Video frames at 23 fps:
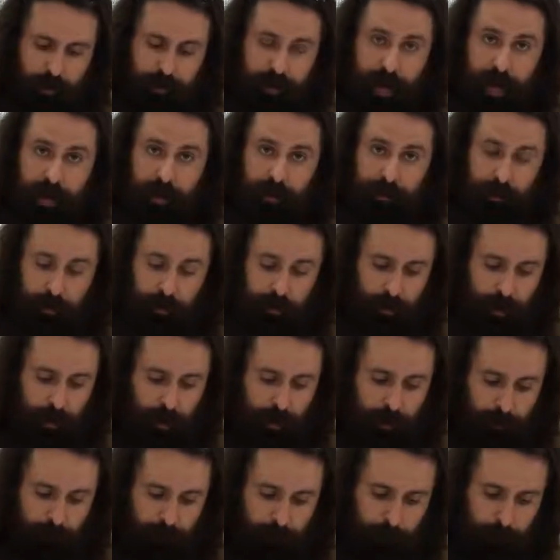silencer
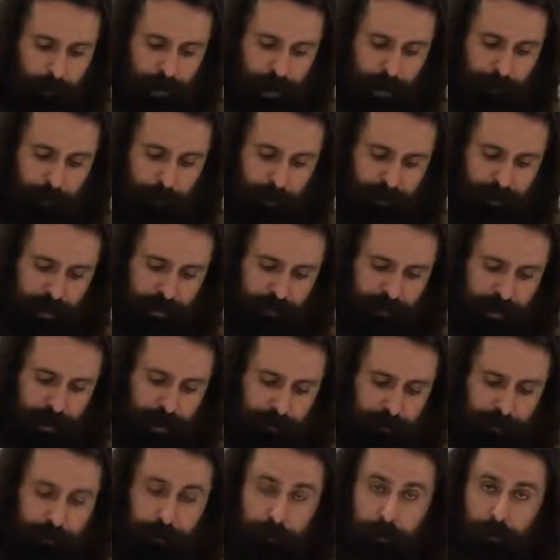for that
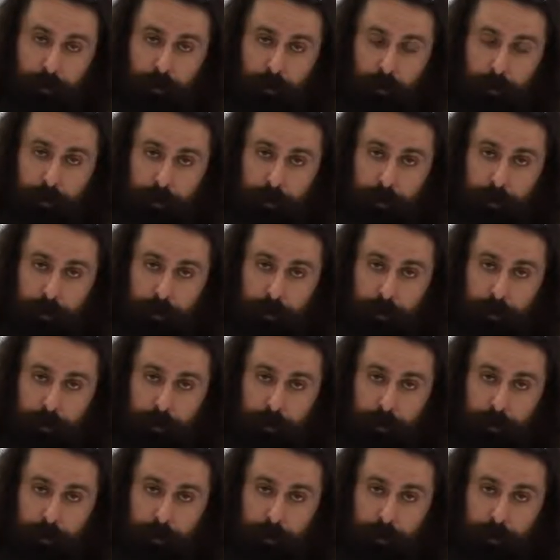projectile to